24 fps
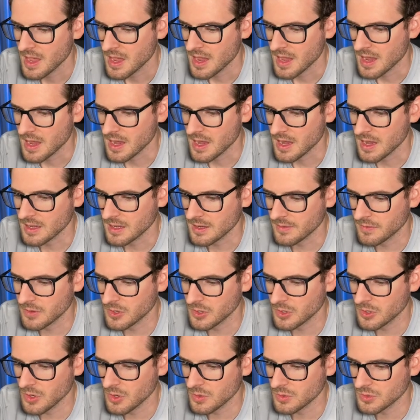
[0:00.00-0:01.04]
And if you
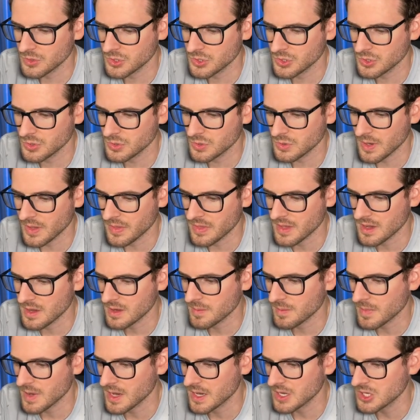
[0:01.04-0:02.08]
go to, I think,
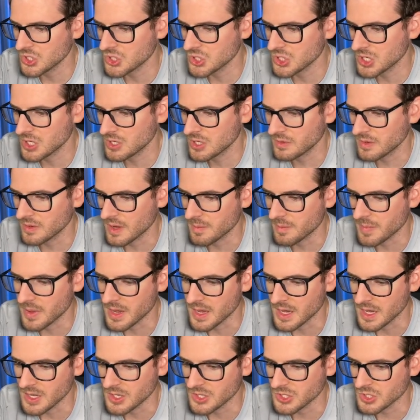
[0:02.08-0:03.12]
my generate
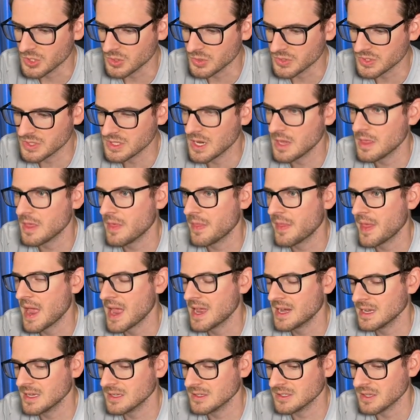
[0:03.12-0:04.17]
page, you'll see that
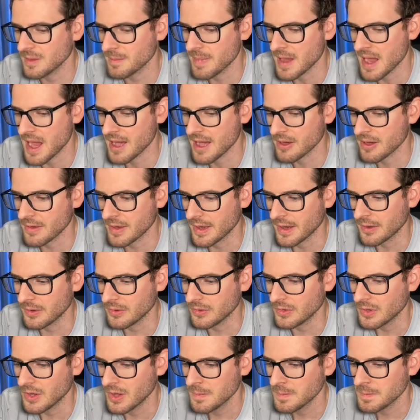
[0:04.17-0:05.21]
that is the
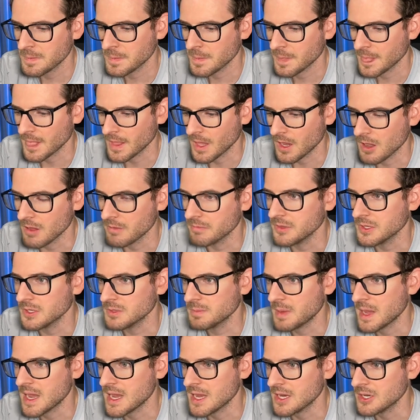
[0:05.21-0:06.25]
background of this
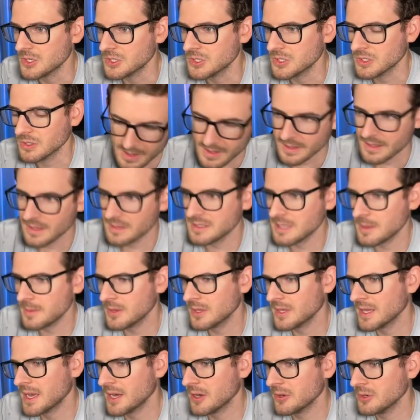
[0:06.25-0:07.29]
page. Now,
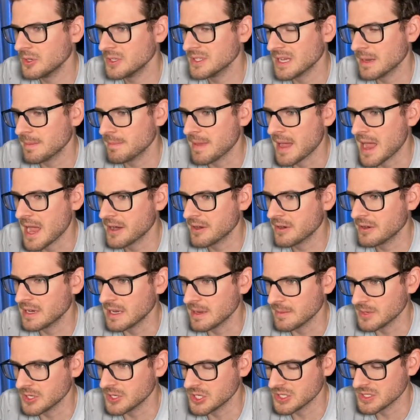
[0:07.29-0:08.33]
typically, I don't use like background
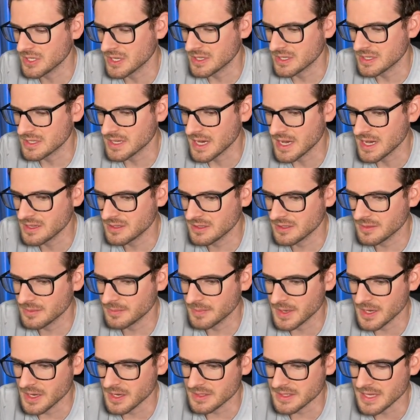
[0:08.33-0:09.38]
images on sites
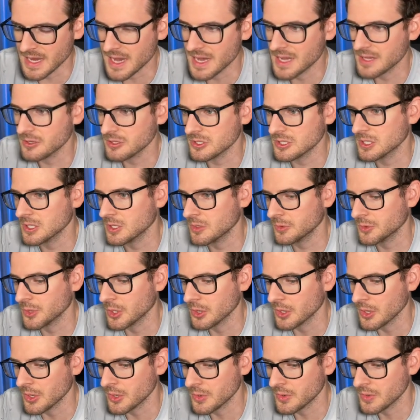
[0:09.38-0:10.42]
because A, they're slow to
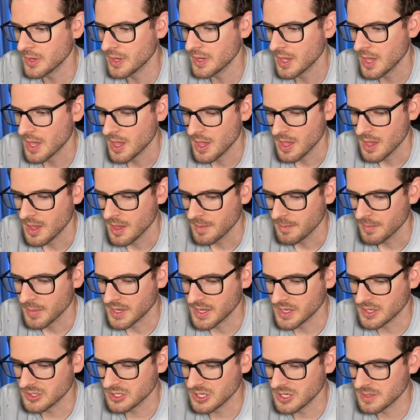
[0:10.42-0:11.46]
load. But
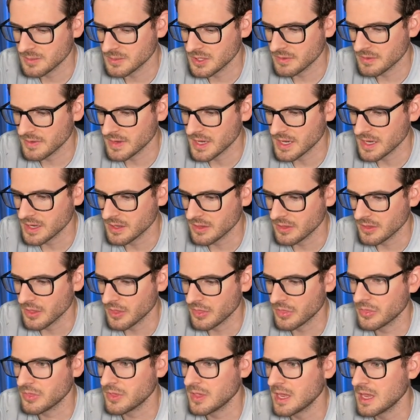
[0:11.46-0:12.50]
in terms of like the
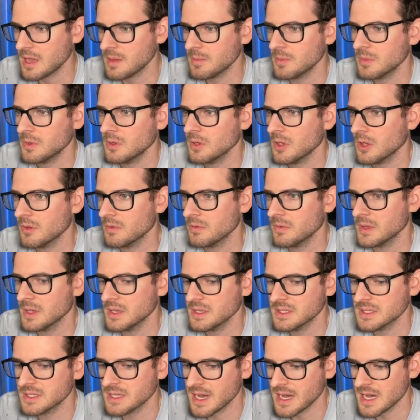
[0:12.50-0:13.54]
theme of this
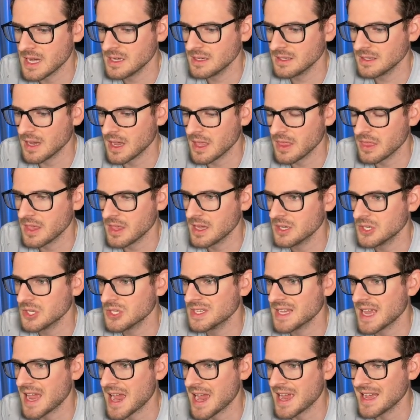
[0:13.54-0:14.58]
site, I think it just
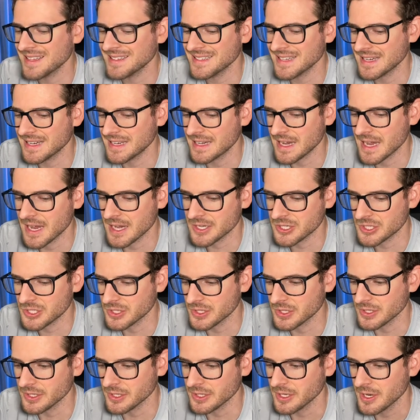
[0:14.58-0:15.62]
adds like an
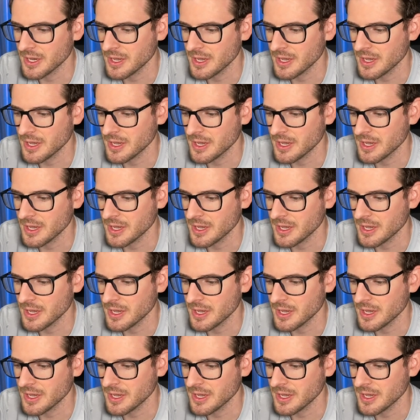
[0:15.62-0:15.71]
extra